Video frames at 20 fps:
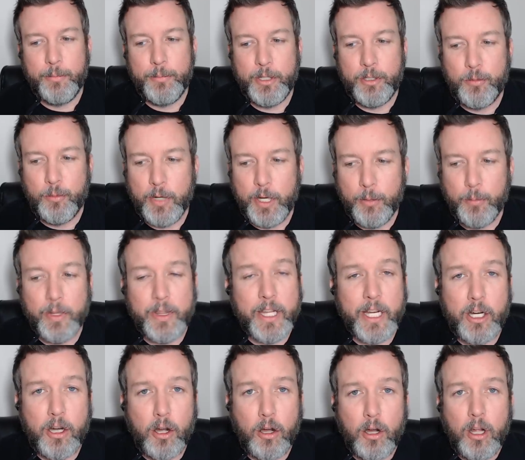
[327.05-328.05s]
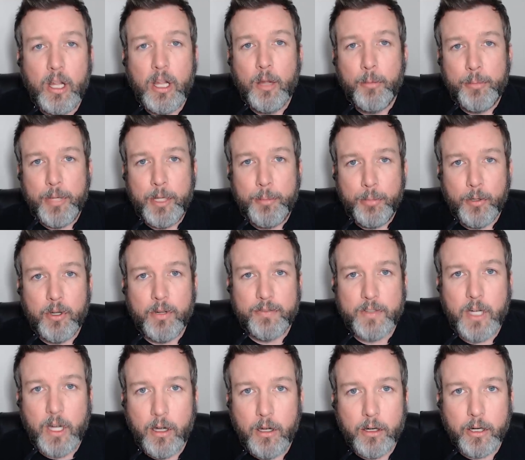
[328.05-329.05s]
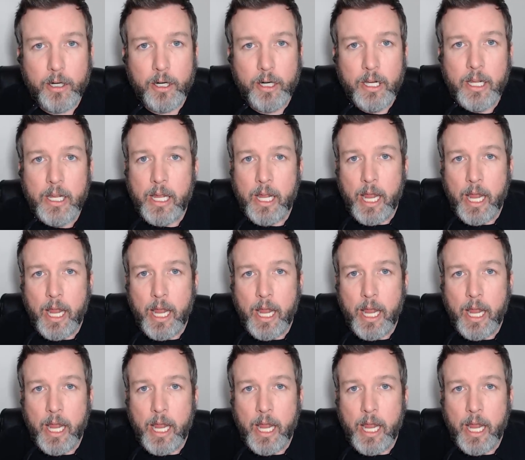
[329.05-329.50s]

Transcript: between what they call people of color